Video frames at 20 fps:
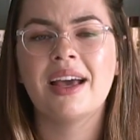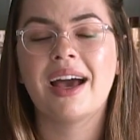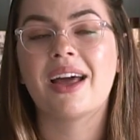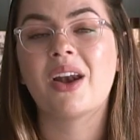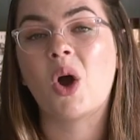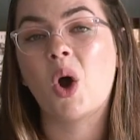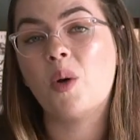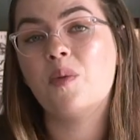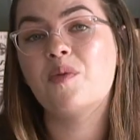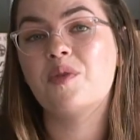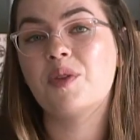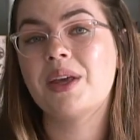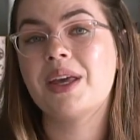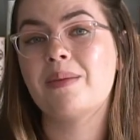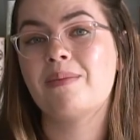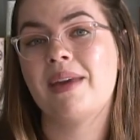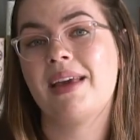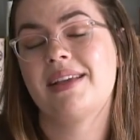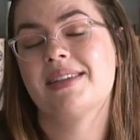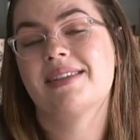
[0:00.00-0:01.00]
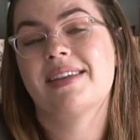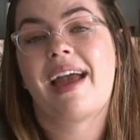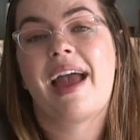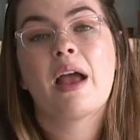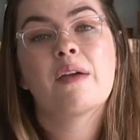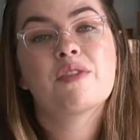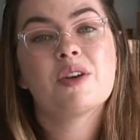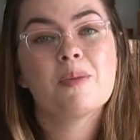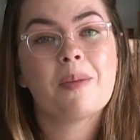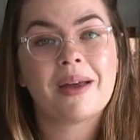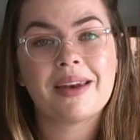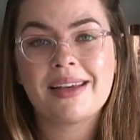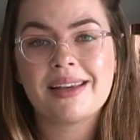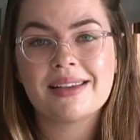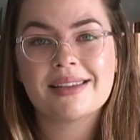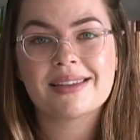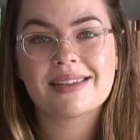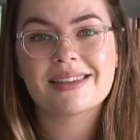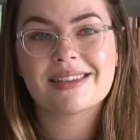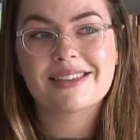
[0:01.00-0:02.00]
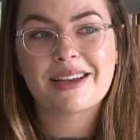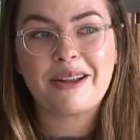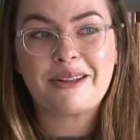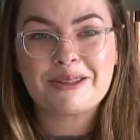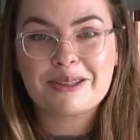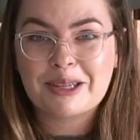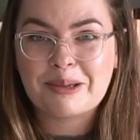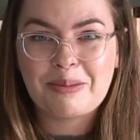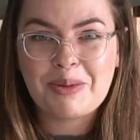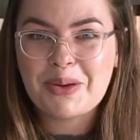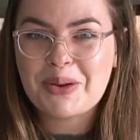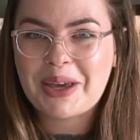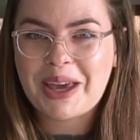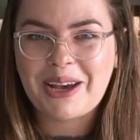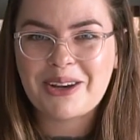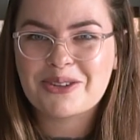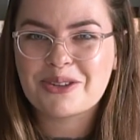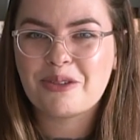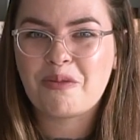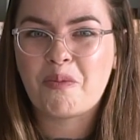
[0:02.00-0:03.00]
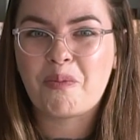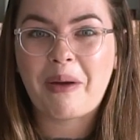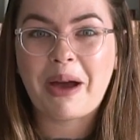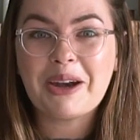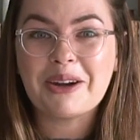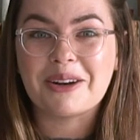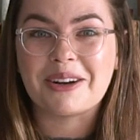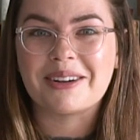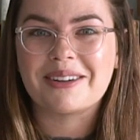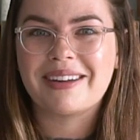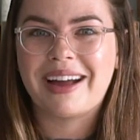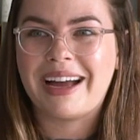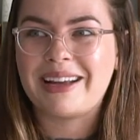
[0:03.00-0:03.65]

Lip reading: And hopefully it makes everybody's science communication better